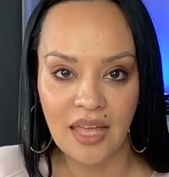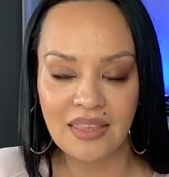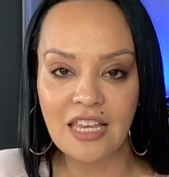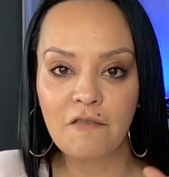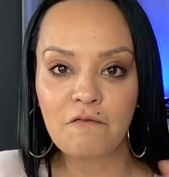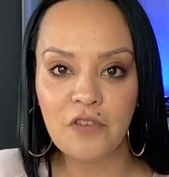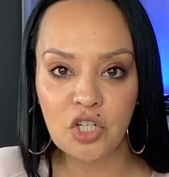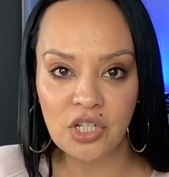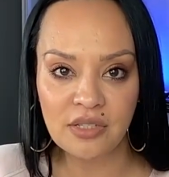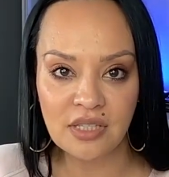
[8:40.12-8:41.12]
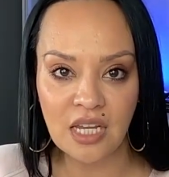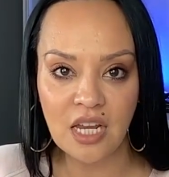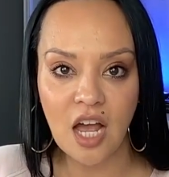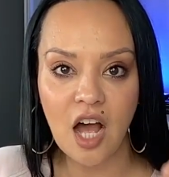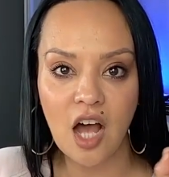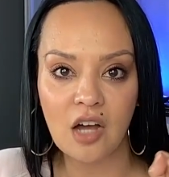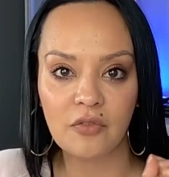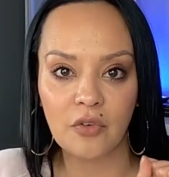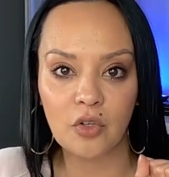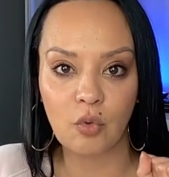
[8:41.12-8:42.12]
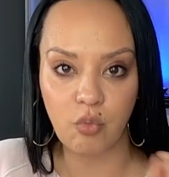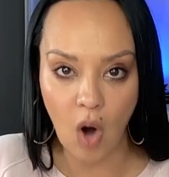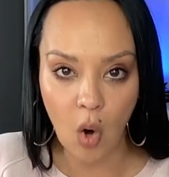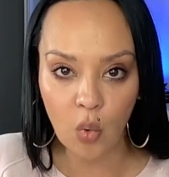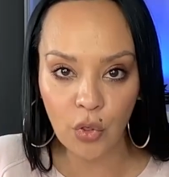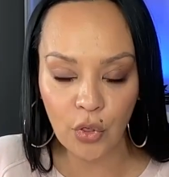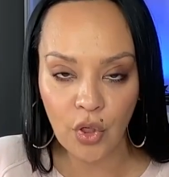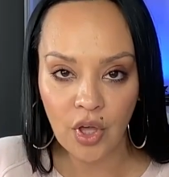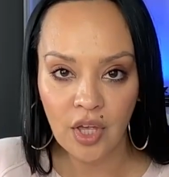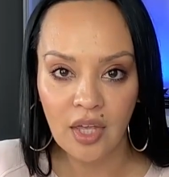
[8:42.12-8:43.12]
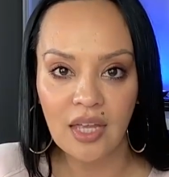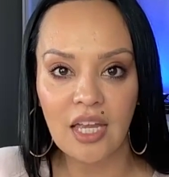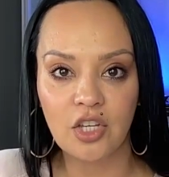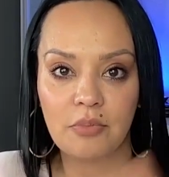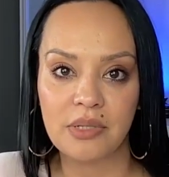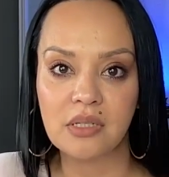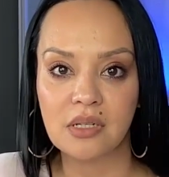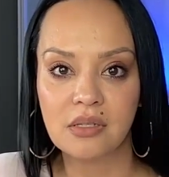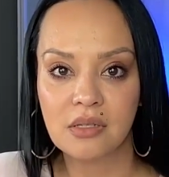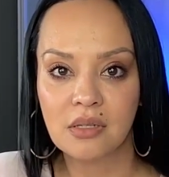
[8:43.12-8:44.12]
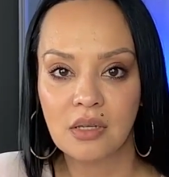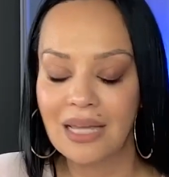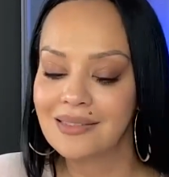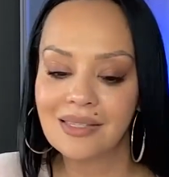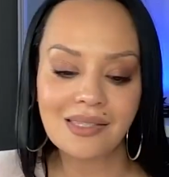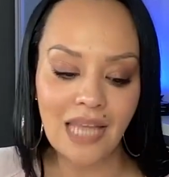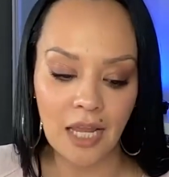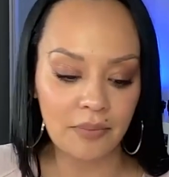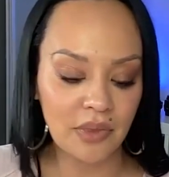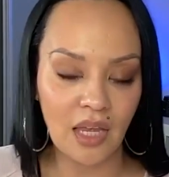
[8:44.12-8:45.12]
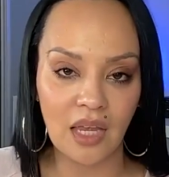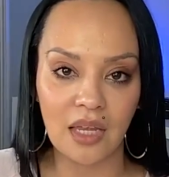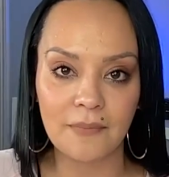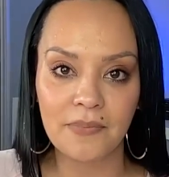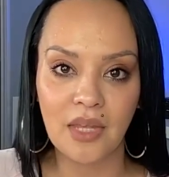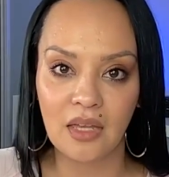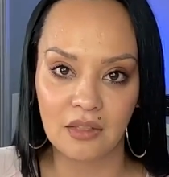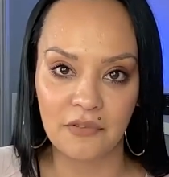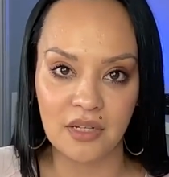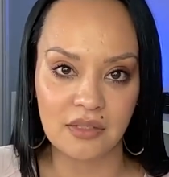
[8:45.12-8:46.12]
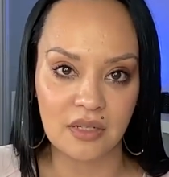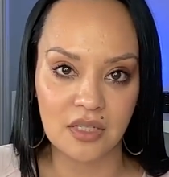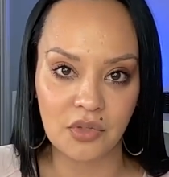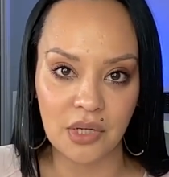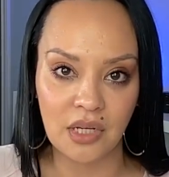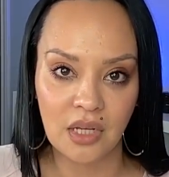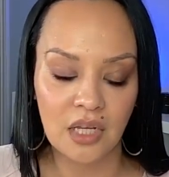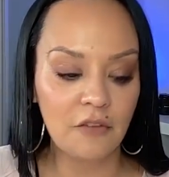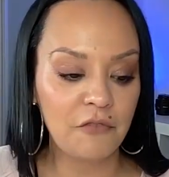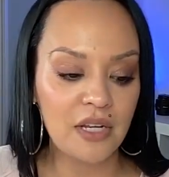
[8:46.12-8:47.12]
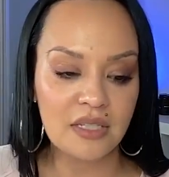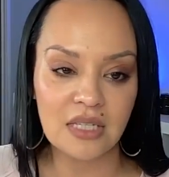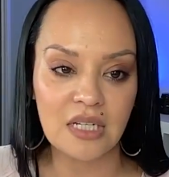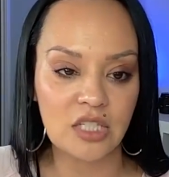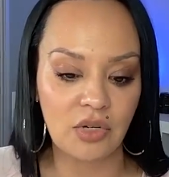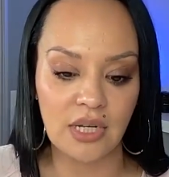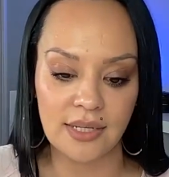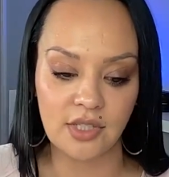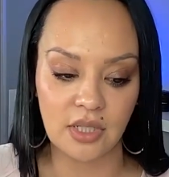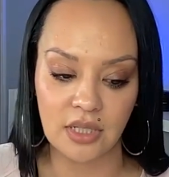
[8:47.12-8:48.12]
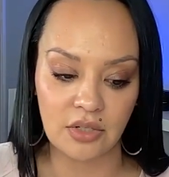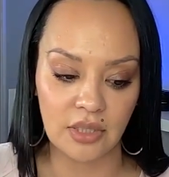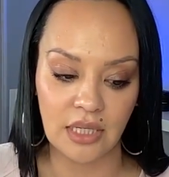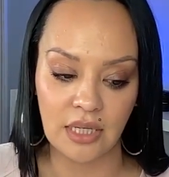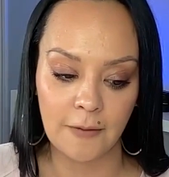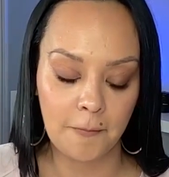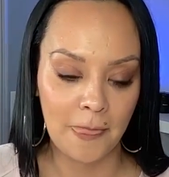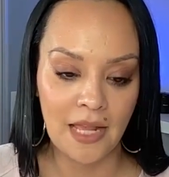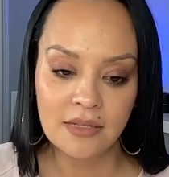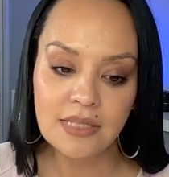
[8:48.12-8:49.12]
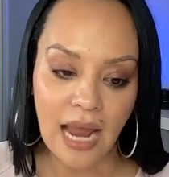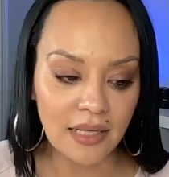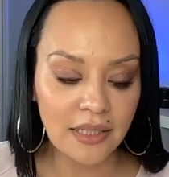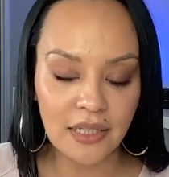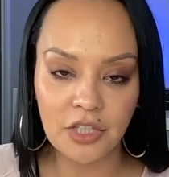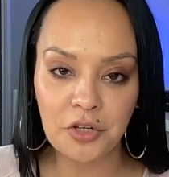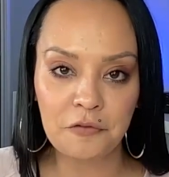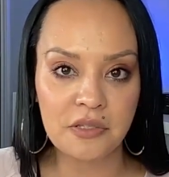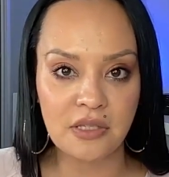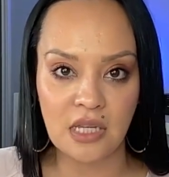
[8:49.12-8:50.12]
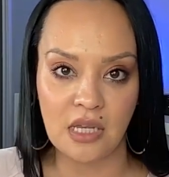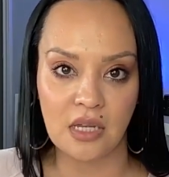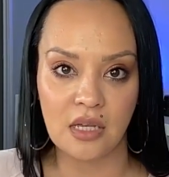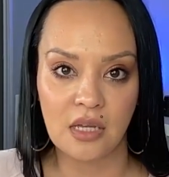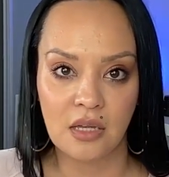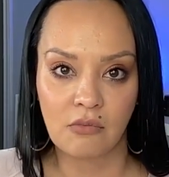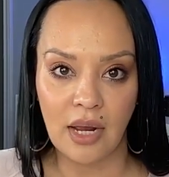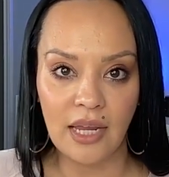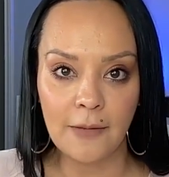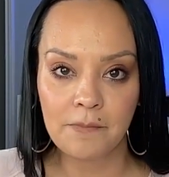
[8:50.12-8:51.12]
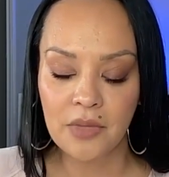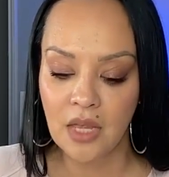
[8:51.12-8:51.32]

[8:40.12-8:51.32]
the efficiency of growth in your business. It's the same thing in the fitness industry. In the fitness industry, it's literally dialing in your physique, right?